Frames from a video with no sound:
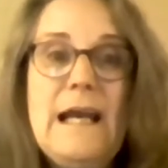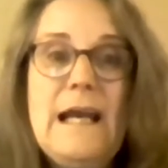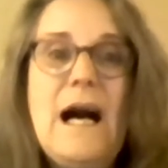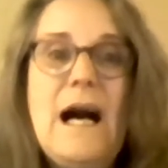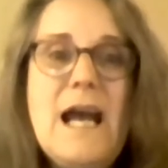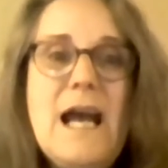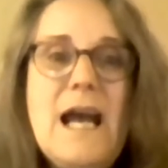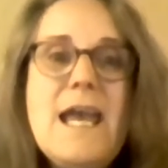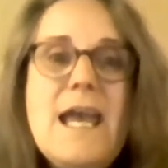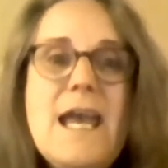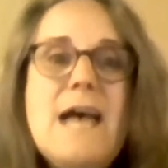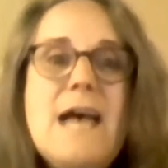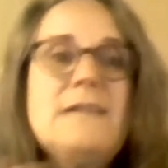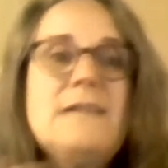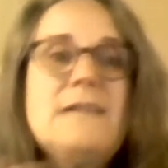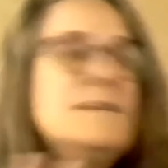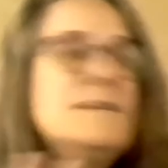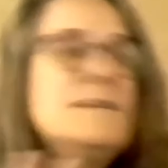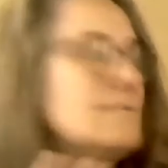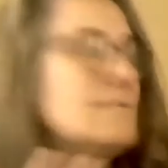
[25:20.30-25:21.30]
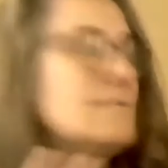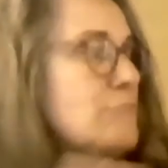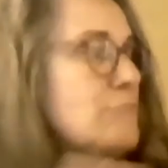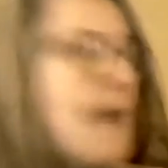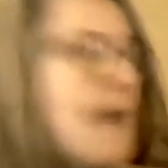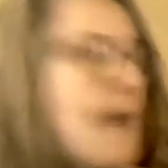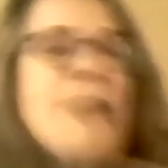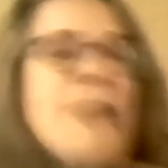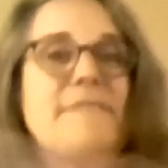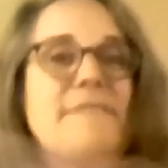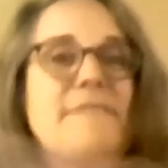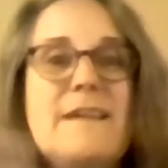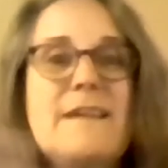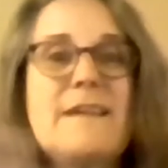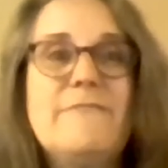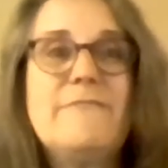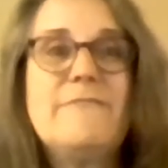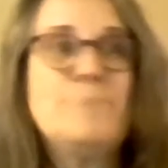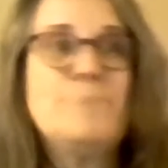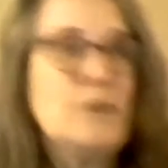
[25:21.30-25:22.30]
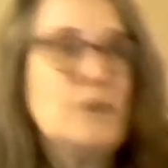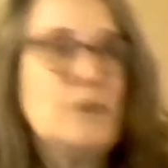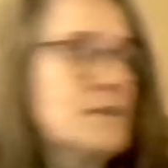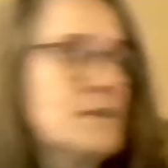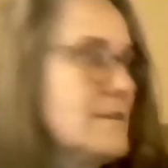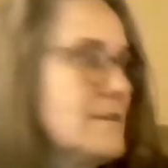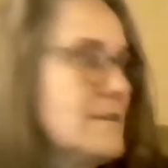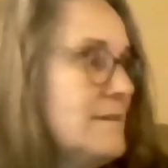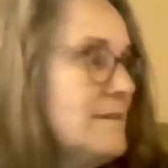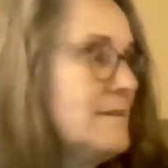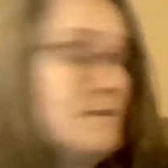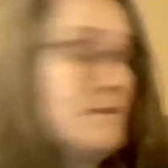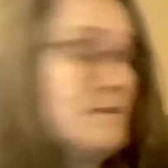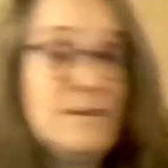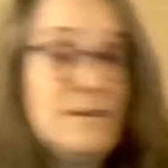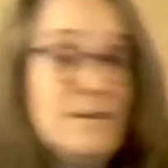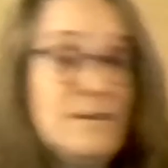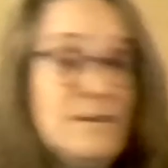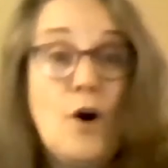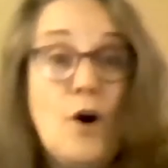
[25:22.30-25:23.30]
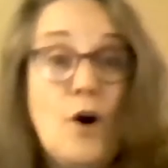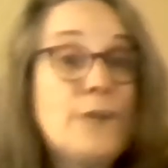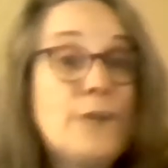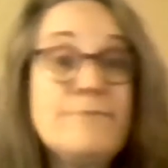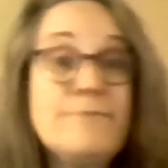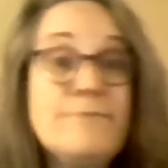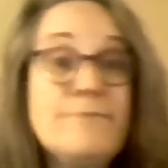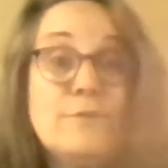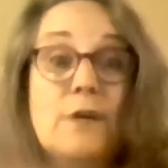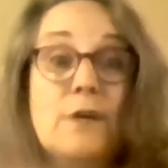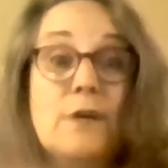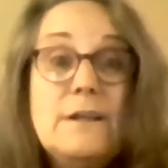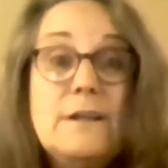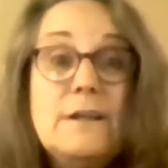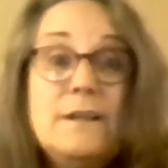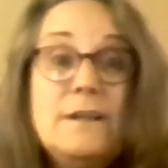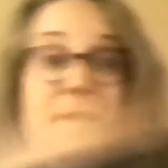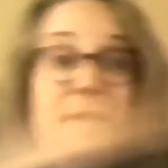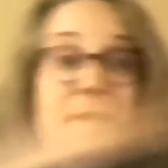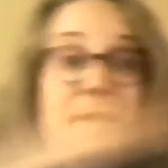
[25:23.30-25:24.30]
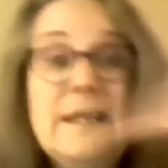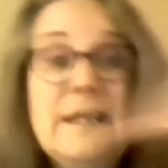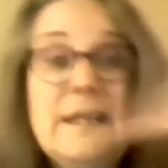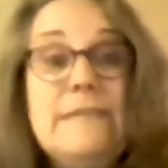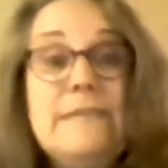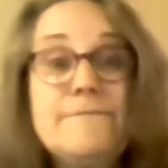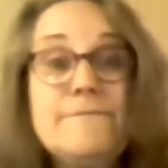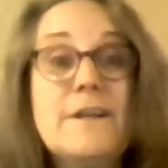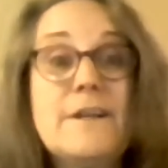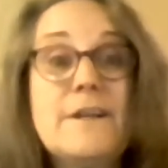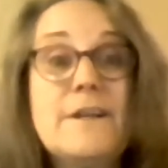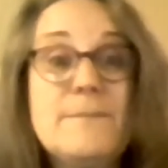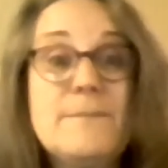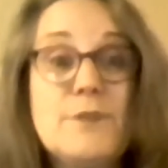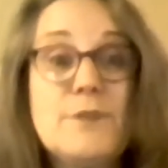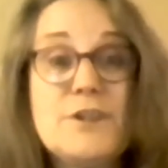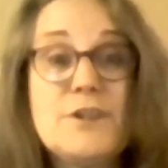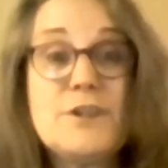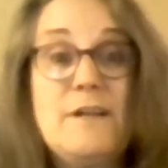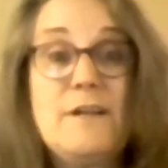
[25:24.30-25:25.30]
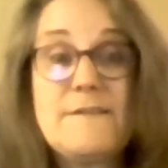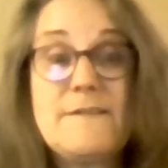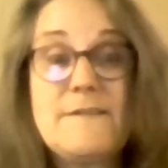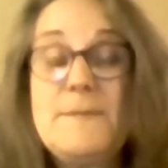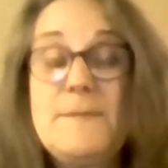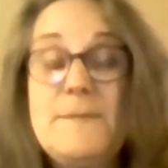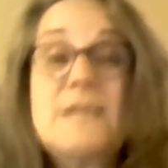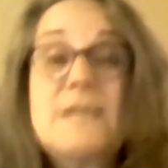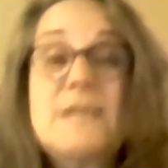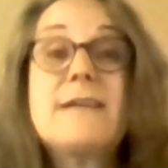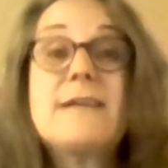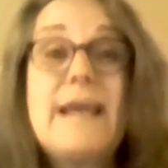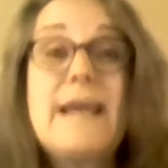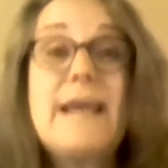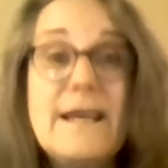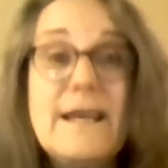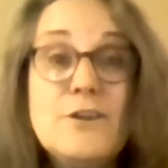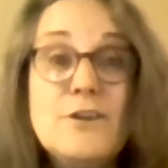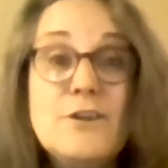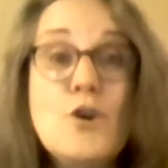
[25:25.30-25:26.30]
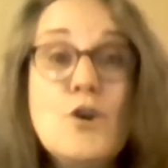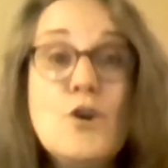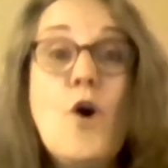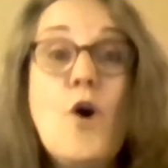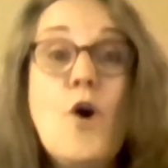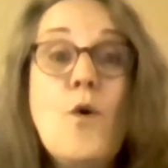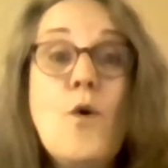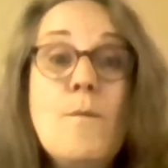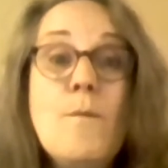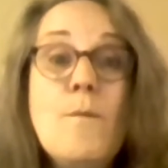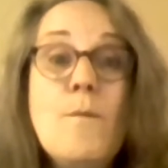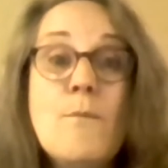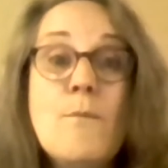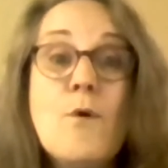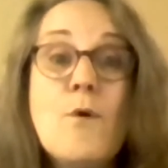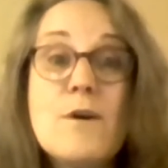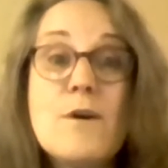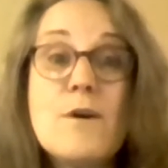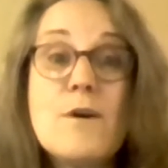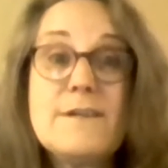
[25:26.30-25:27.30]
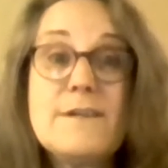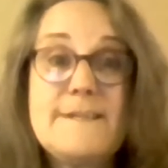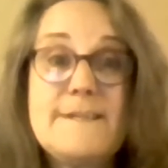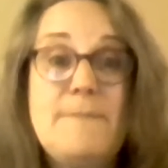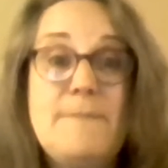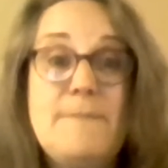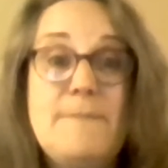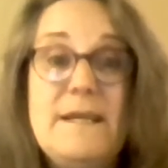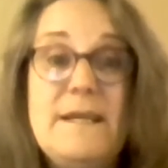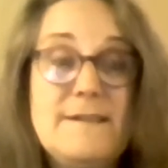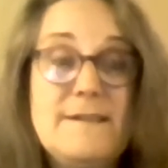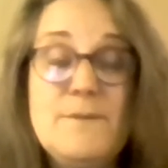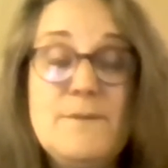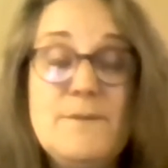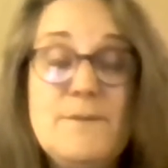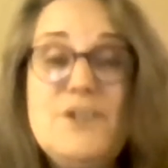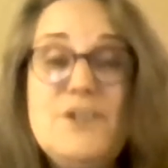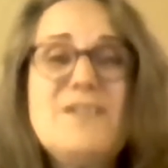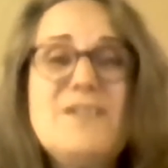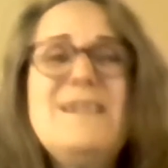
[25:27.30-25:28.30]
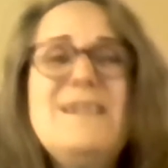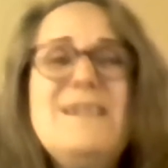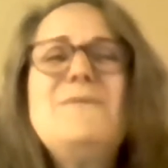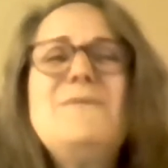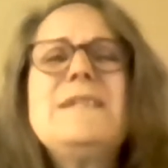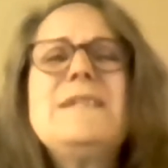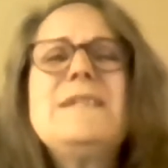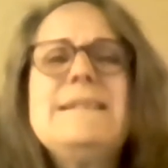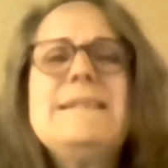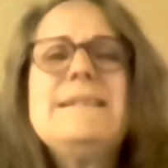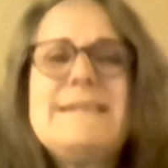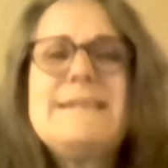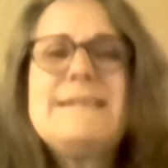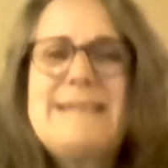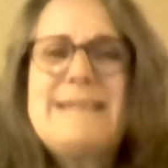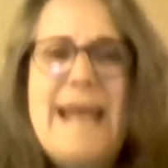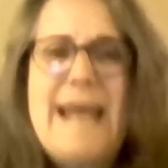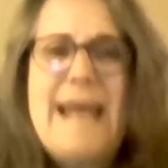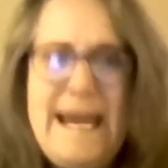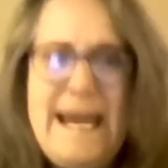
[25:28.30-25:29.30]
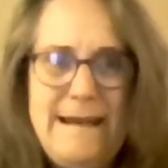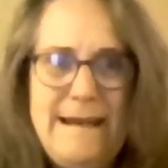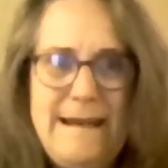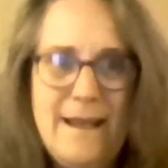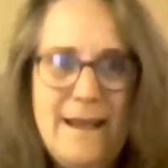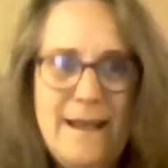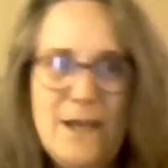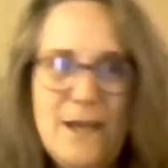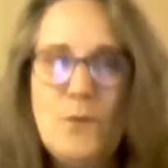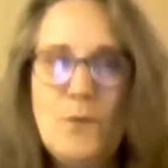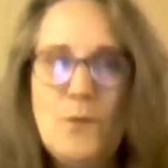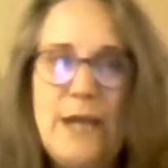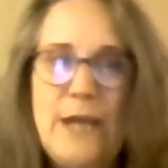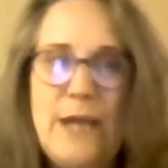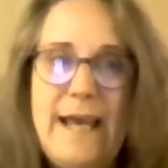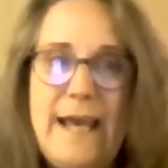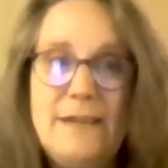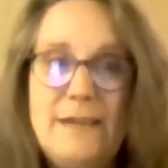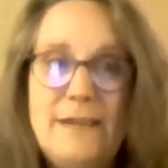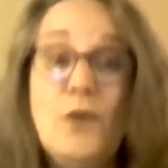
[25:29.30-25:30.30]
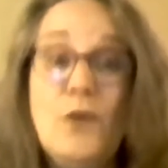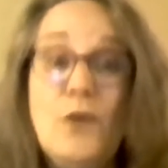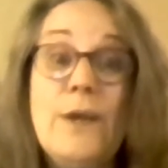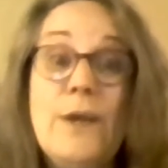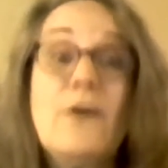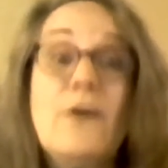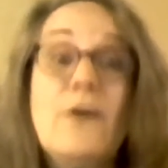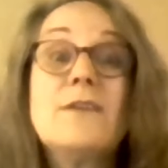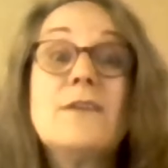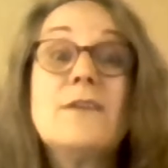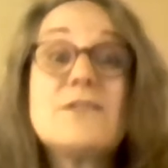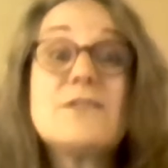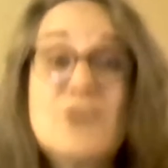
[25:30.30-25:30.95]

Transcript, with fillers: I had rafts of books on the floor in front of the bookshelves oh because oh I had no more space. It was just, it was insane what I had going on.